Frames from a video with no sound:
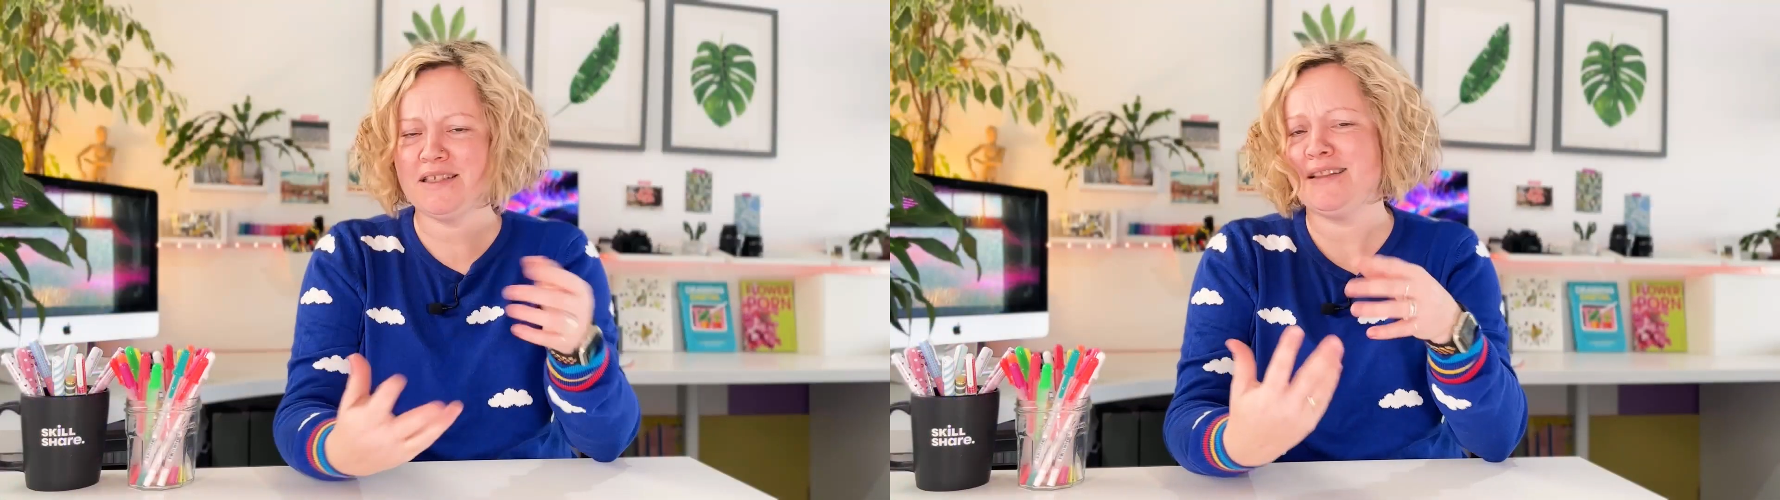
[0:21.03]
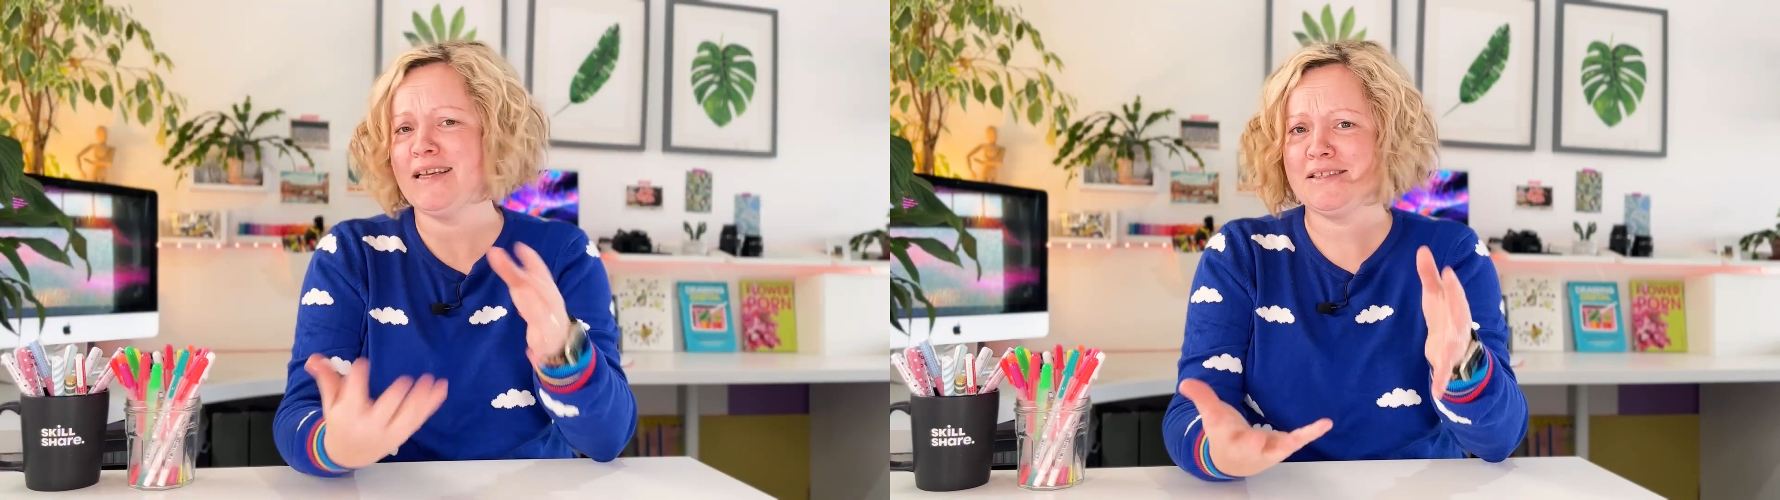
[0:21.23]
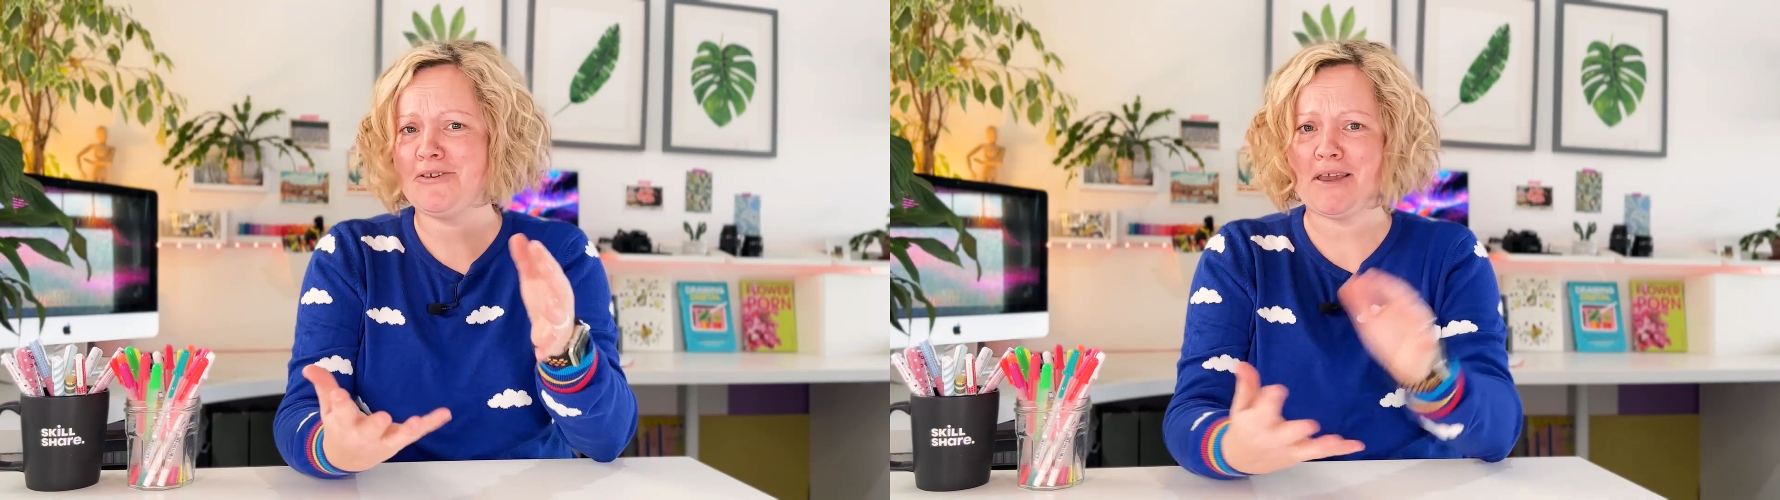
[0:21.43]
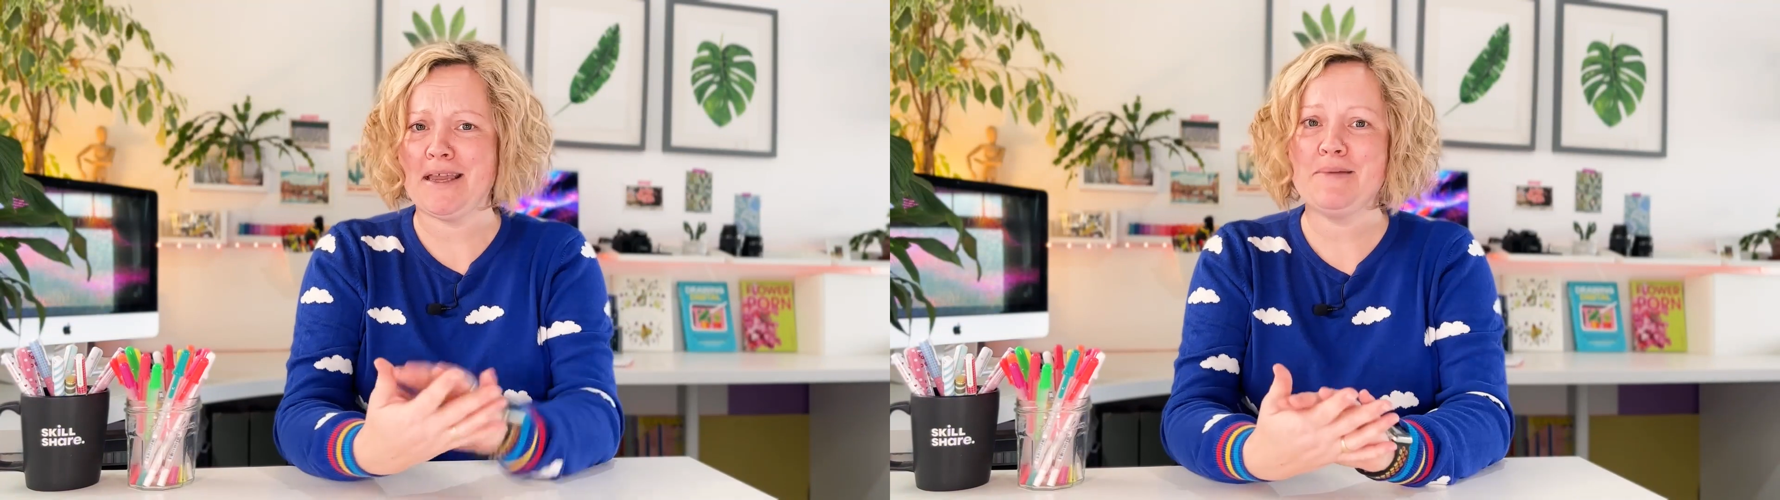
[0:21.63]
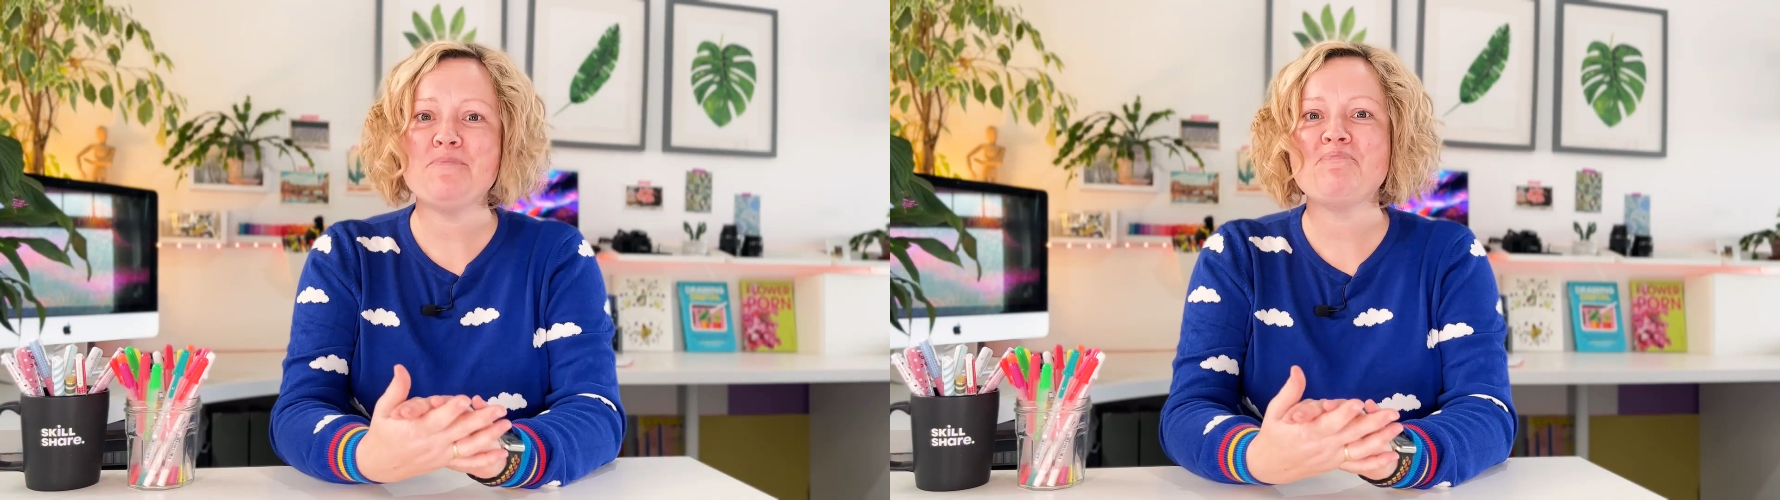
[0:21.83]
and that's
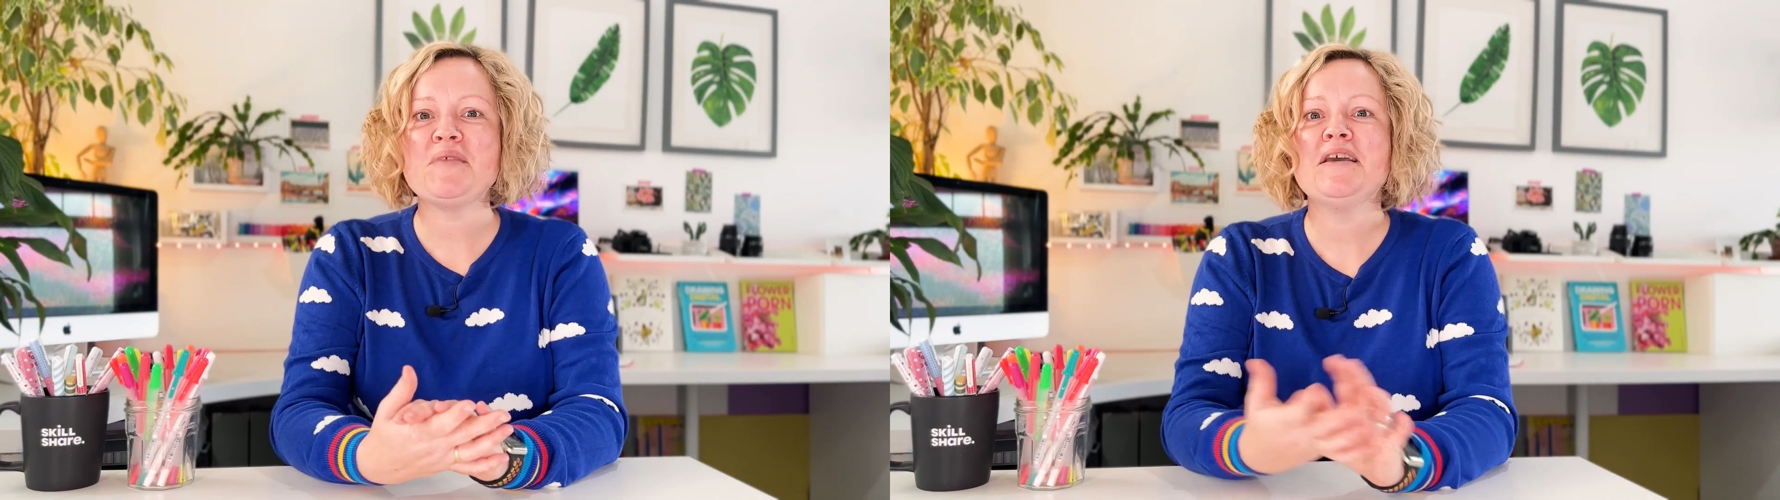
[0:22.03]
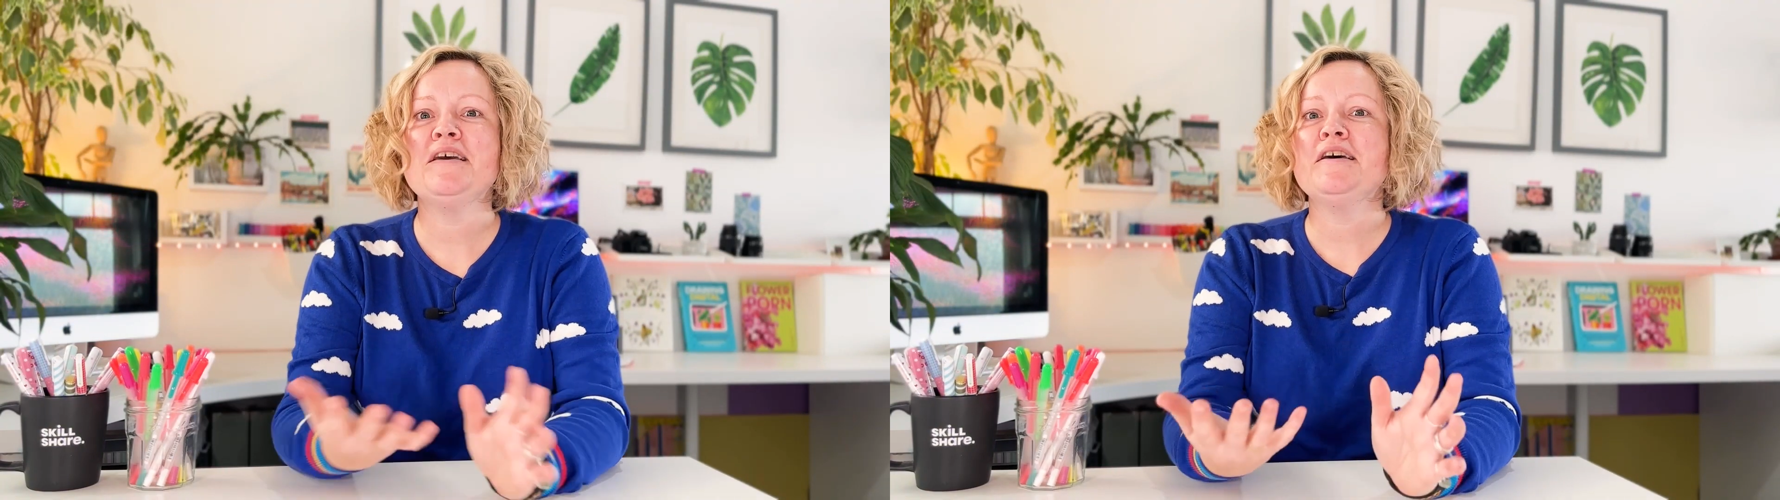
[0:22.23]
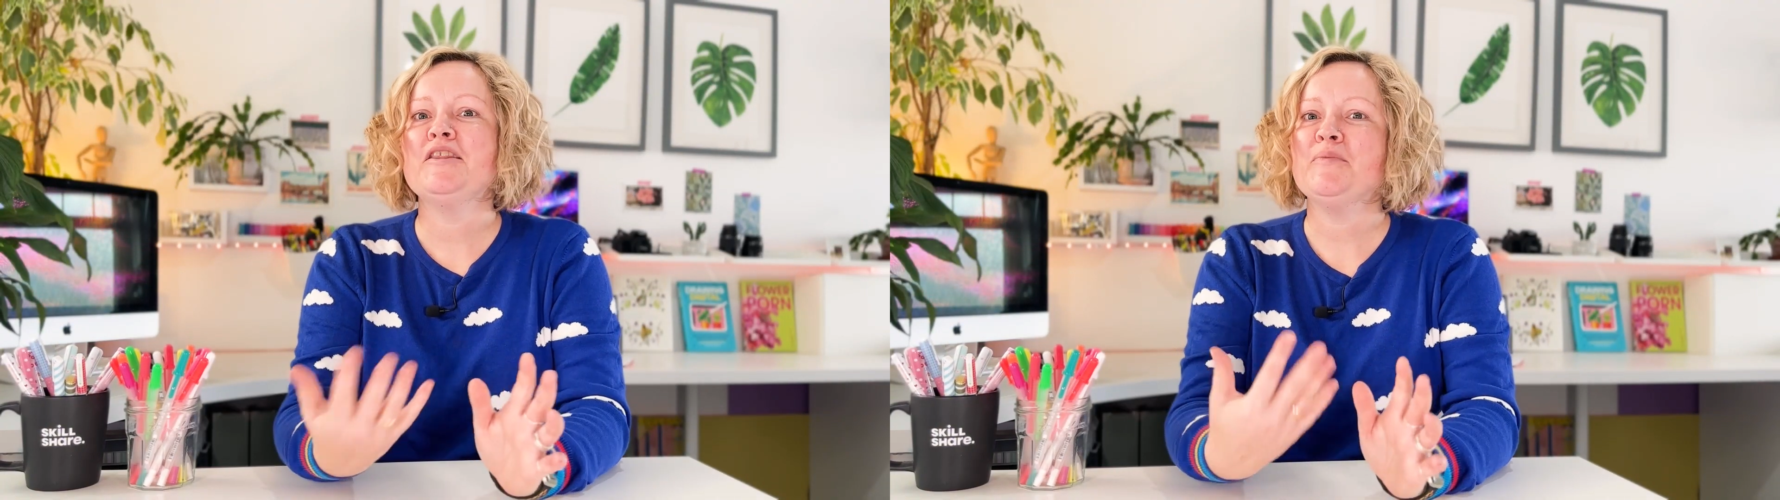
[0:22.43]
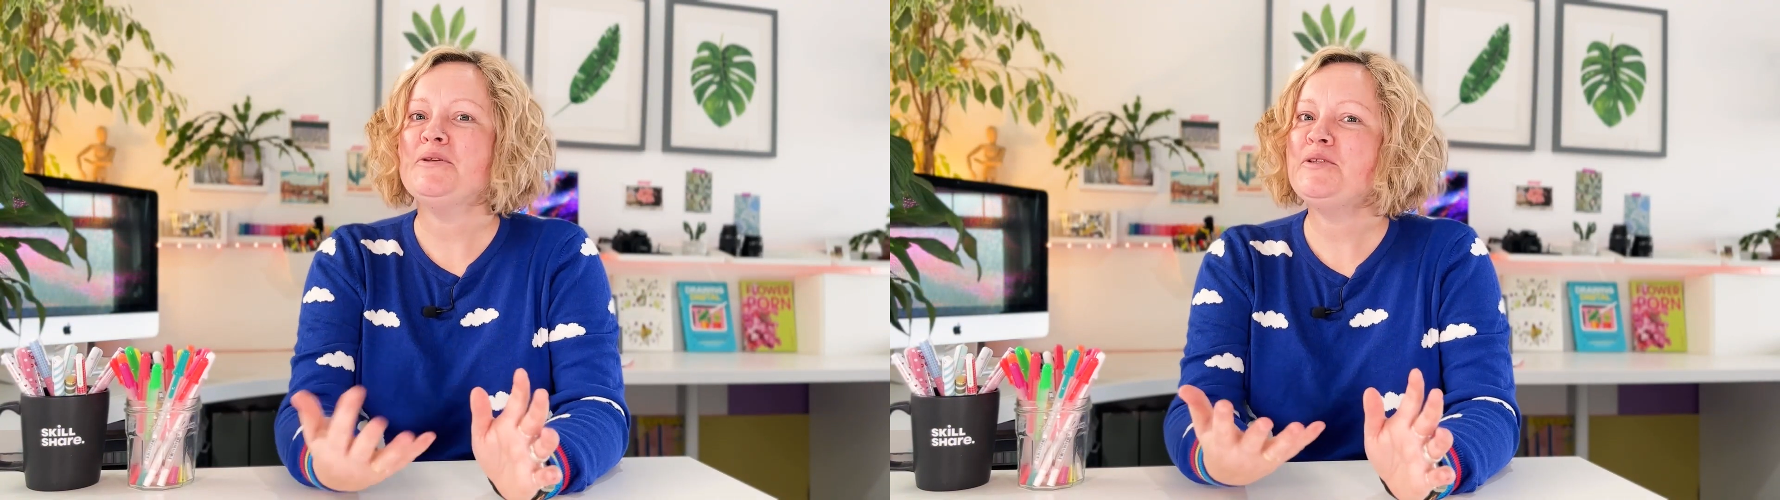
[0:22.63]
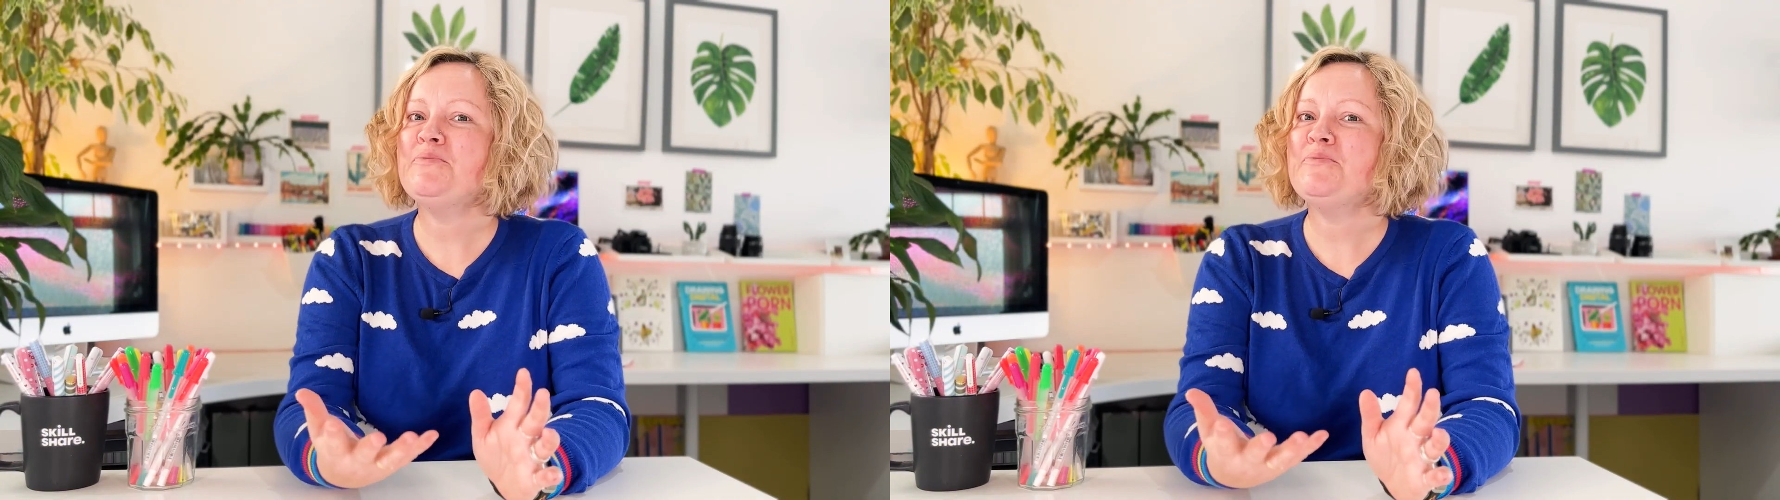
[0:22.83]
okay. The most